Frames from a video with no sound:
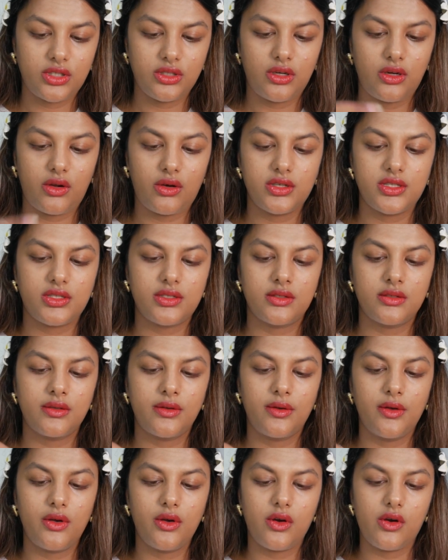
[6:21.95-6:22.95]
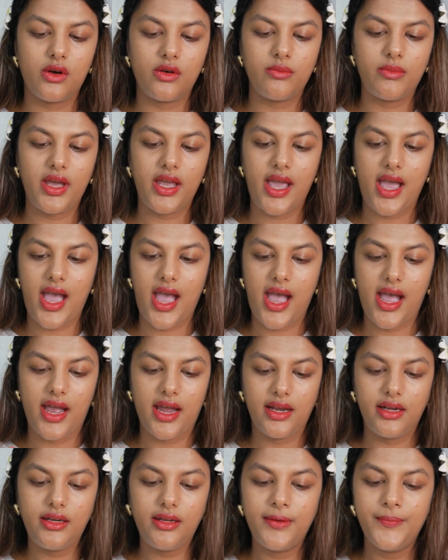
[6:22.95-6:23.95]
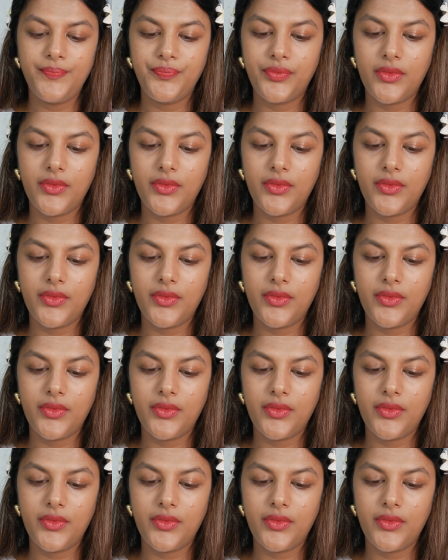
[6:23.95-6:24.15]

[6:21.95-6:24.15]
the gloss on my hand.